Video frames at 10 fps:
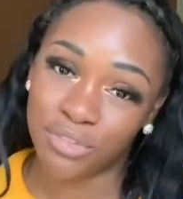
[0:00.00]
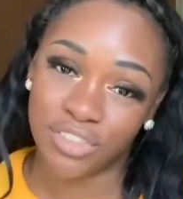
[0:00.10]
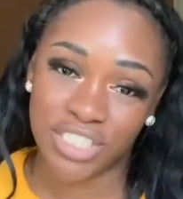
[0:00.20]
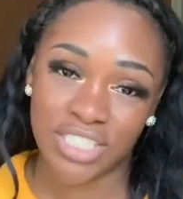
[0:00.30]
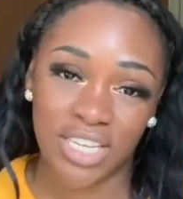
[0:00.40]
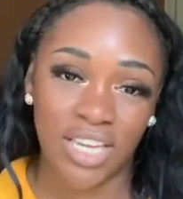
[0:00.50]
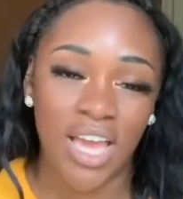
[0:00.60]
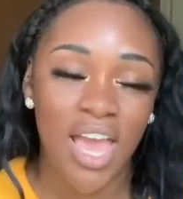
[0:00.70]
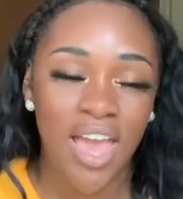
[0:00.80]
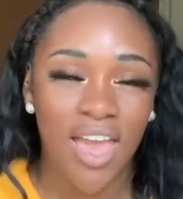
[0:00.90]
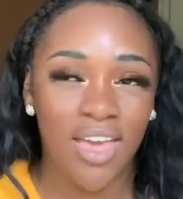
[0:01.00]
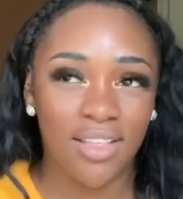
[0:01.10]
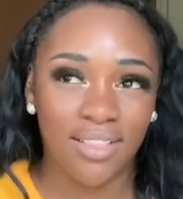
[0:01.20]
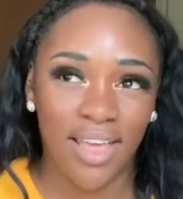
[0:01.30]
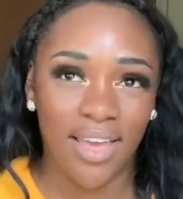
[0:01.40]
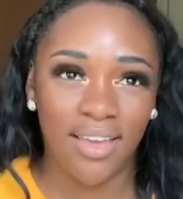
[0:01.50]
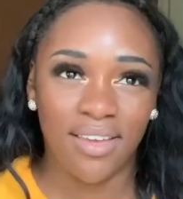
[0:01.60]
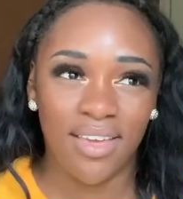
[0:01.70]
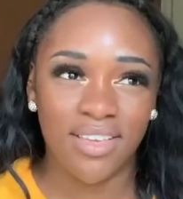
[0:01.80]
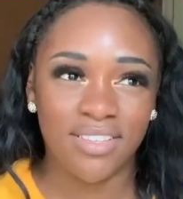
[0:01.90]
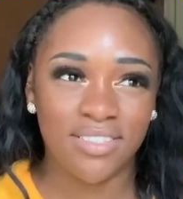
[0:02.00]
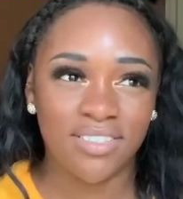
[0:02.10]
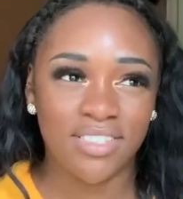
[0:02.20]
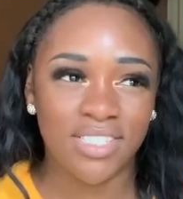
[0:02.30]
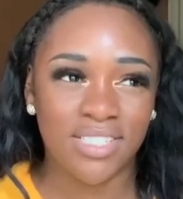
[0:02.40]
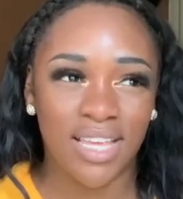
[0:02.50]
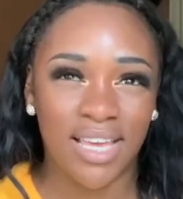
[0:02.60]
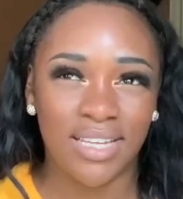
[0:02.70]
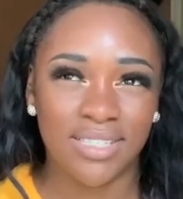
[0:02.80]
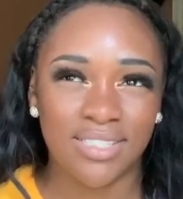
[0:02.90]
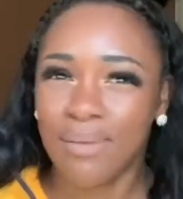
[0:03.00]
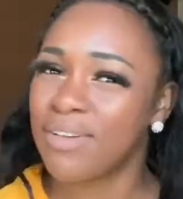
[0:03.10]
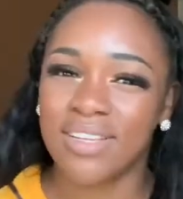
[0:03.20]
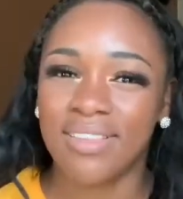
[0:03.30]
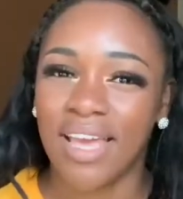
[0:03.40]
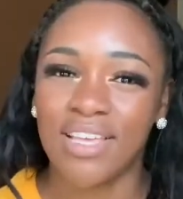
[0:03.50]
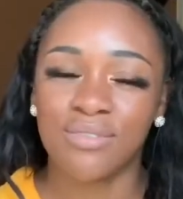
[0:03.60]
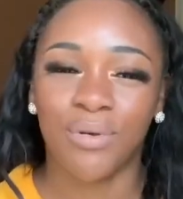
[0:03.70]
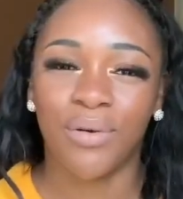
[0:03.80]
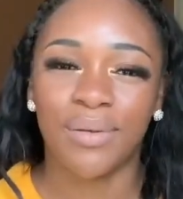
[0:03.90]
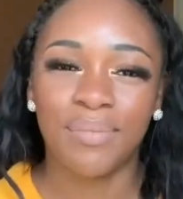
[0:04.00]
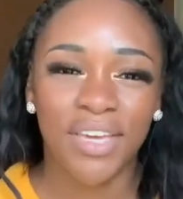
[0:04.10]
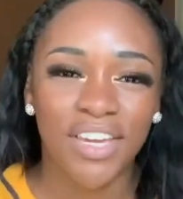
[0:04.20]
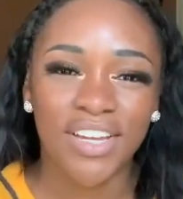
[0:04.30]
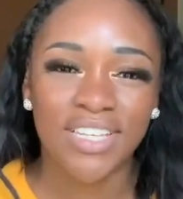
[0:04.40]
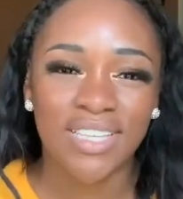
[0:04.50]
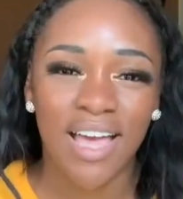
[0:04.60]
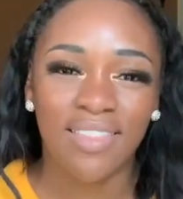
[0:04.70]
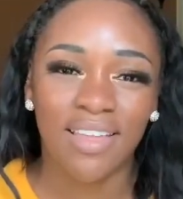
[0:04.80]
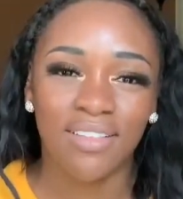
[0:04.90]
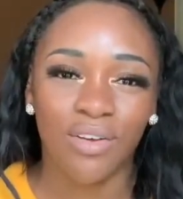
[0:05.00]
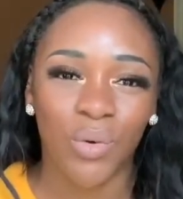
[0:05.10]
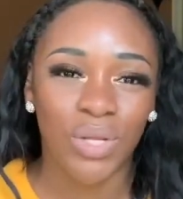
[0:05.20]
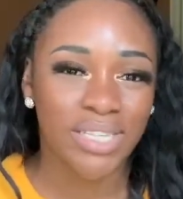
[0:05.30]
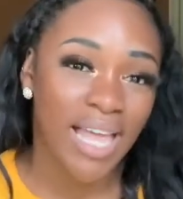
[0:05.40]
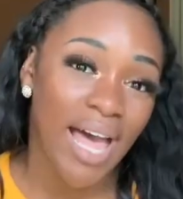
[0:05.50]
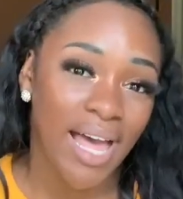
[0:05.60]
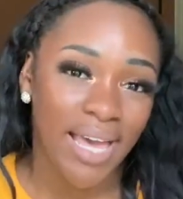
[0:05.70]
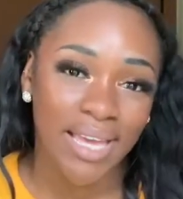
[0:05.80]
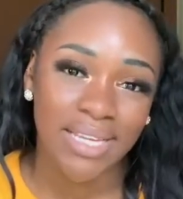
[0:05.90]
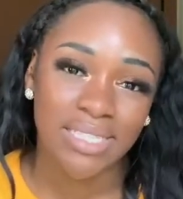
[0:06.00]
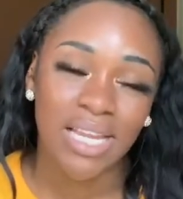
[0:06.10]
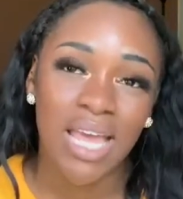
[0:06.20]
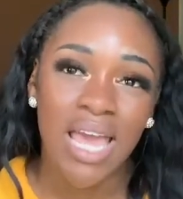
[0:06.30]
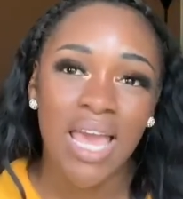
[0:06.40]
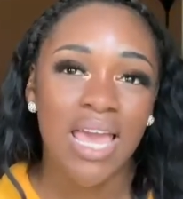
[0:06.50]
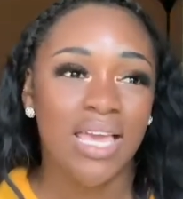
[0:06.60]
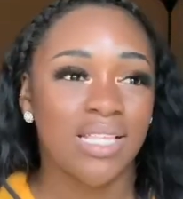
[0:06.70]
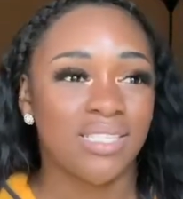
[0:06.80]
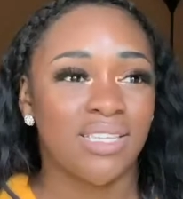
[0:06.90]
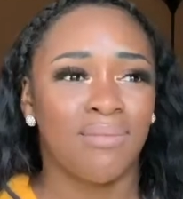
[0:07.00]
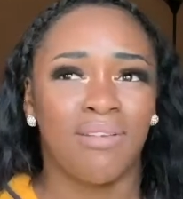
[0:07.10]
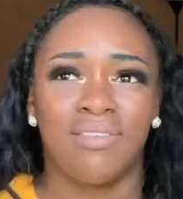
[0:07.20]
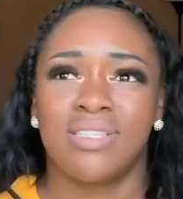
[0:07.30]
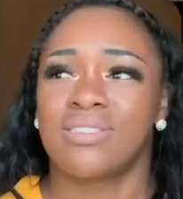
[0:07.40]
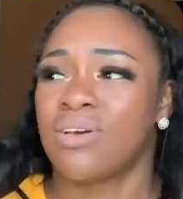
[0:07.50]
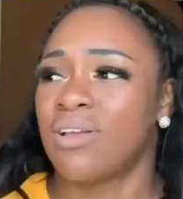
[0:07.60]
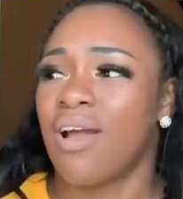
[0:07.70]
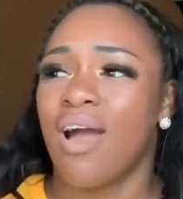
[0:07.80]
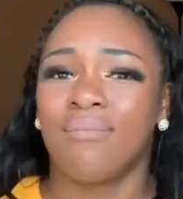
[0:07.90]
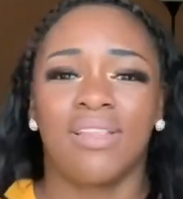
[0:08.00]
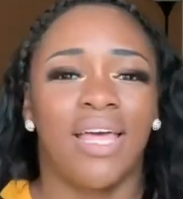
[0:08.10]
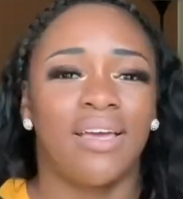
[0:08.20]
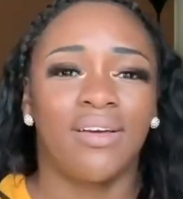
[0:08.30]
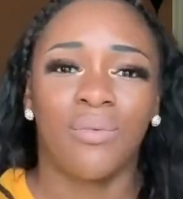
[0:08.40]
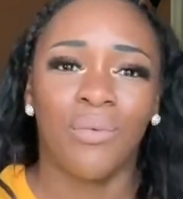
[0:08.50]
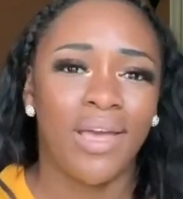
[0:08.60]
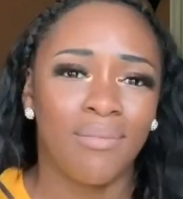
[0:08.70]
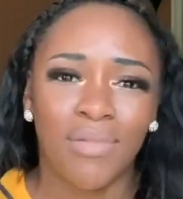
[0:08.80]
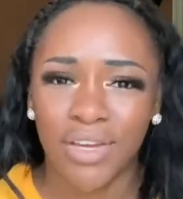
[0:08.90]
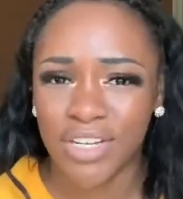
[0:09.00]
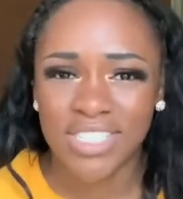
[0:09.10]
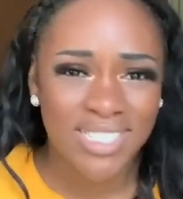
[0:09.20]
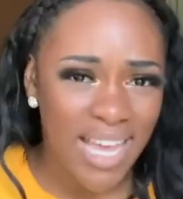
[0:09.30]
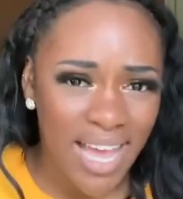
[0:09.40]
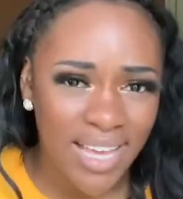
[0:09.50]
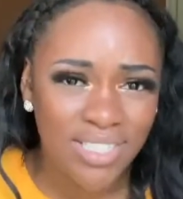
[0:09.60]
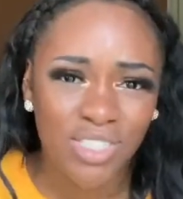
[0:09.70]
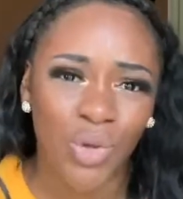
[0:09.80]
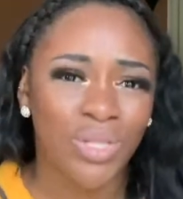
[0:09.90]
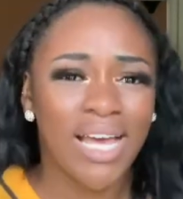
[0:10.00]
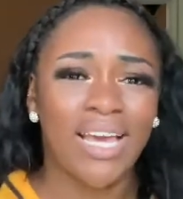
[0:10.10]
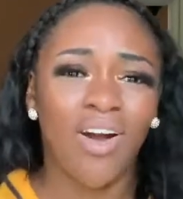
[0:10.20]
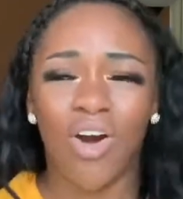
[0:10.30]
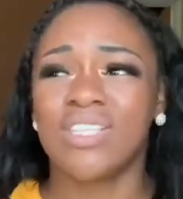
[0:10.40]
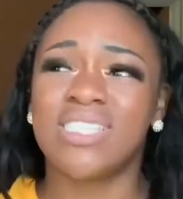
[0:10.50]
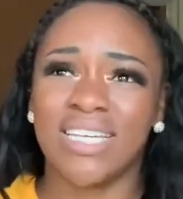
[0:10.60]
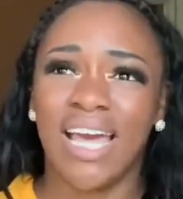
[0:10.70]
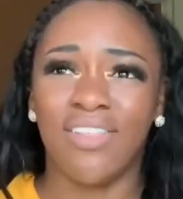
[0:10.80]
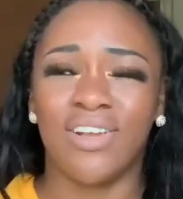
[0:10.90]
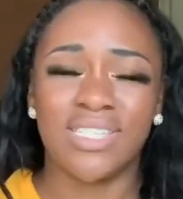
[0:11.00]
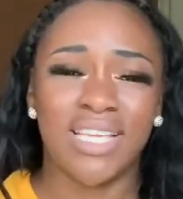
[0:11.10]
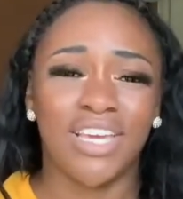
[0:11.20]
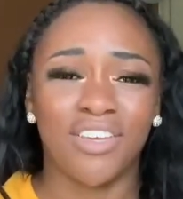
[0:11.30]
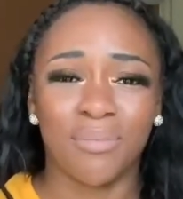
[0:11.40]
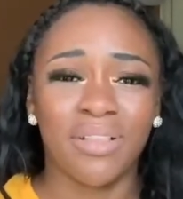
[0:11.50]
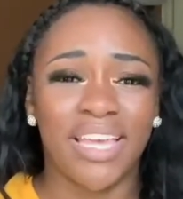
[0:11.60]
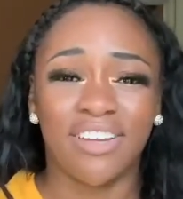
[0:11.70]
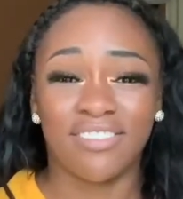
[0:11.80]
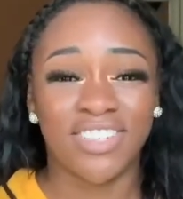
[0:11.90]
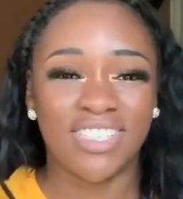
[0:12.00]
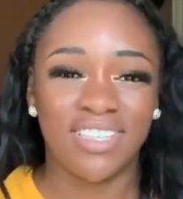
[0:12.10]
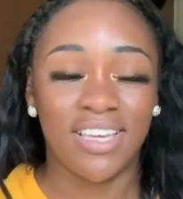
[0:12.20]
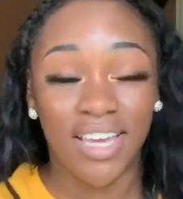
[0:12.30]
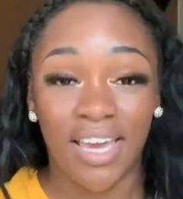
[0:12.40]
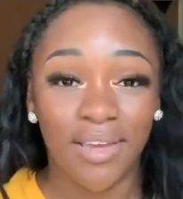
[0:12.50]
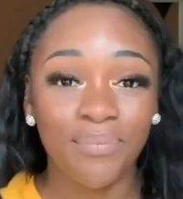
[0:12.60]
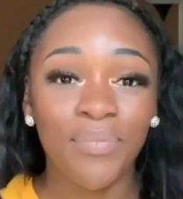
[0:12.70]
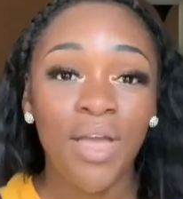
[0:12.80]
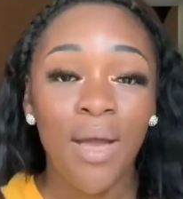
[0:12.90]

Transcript: risky, and like it's just like some of the things won't appear as how they look online, and some of it's gonna come in like a way bigger size. So like altogether it's like you're playing a risky game,